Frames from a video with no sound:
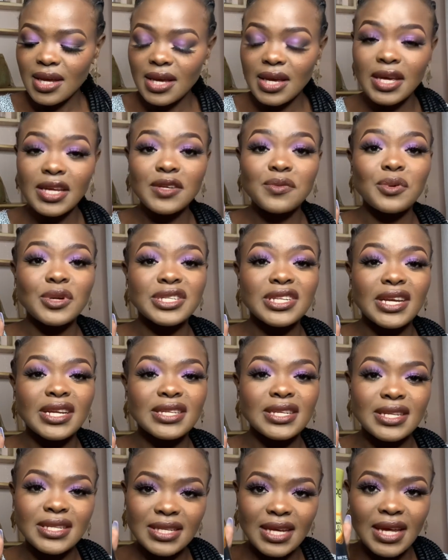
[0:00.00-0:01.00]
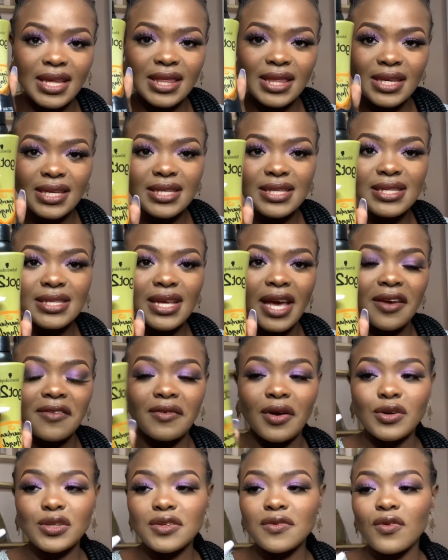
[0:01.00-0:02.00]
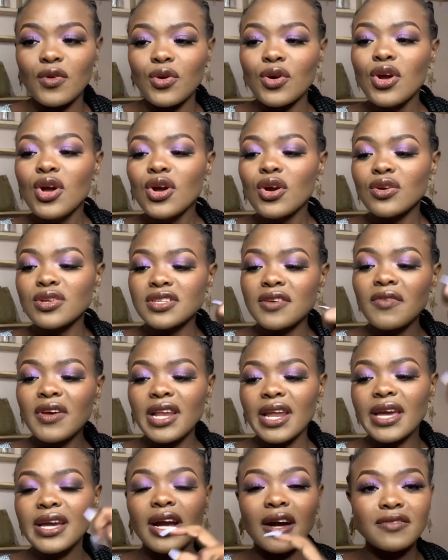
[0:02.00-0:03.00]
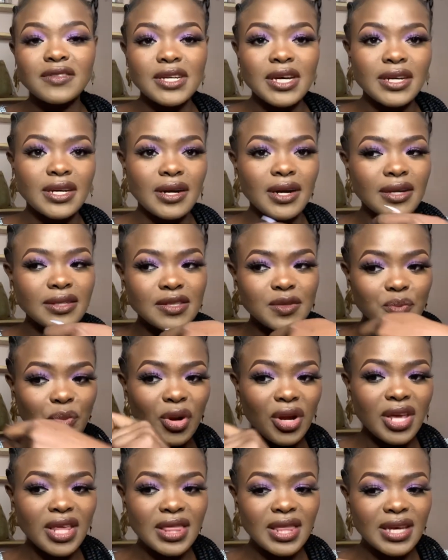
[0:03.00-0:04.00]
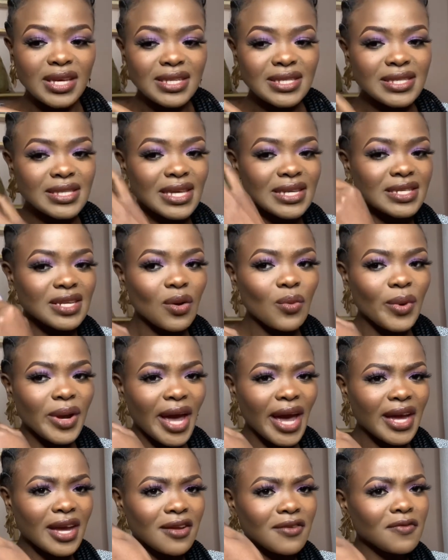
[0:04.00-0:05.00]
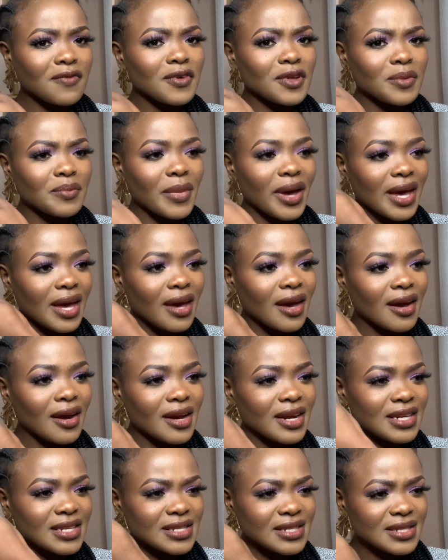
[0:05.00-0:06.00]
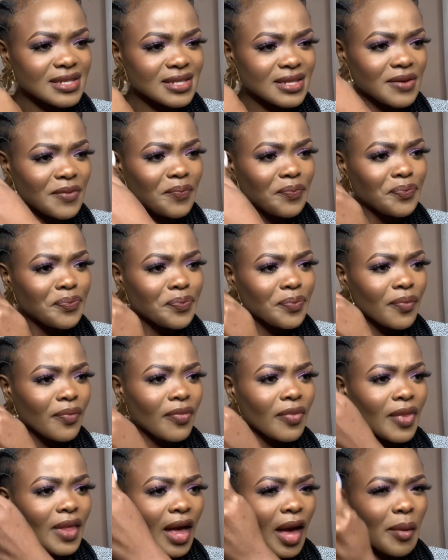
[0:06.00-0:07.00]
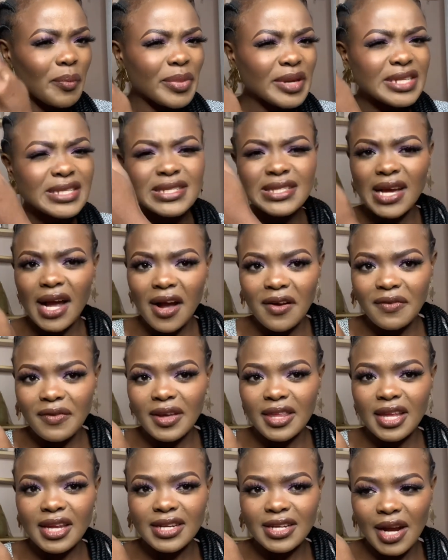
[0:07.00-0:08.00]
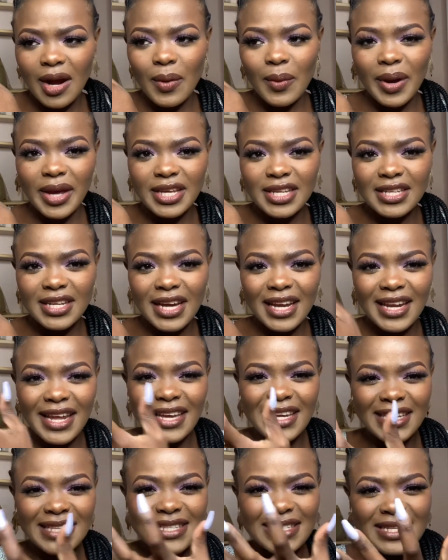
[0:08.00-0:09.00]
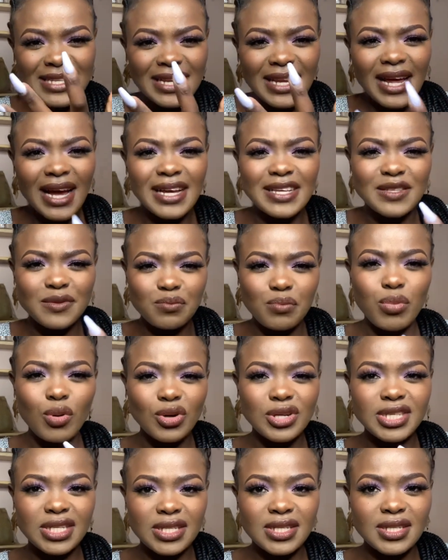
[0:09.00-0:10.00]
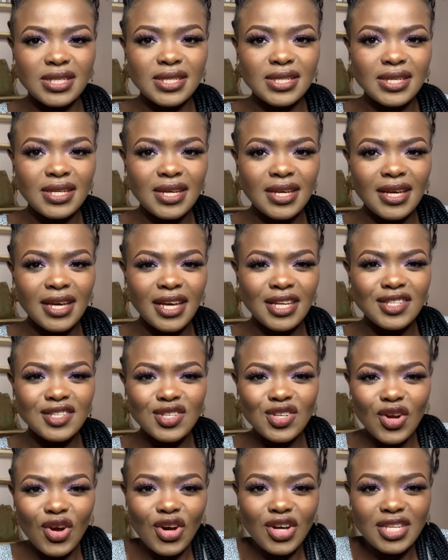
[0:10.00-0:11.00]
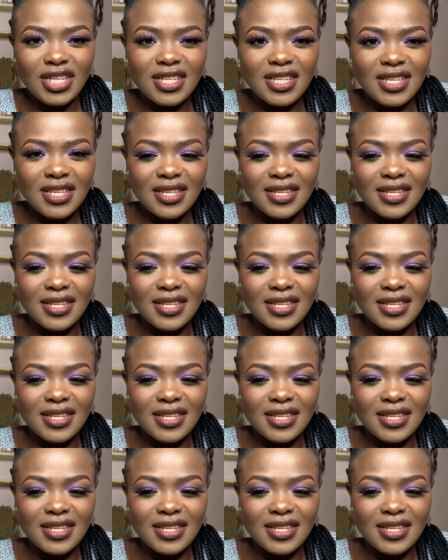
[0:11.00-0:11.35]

heat protectant, and this I vouch for, because even like after spraying this, there's a way I can feel my hair is a bit tougher than kawaida. Like it still has body, it's not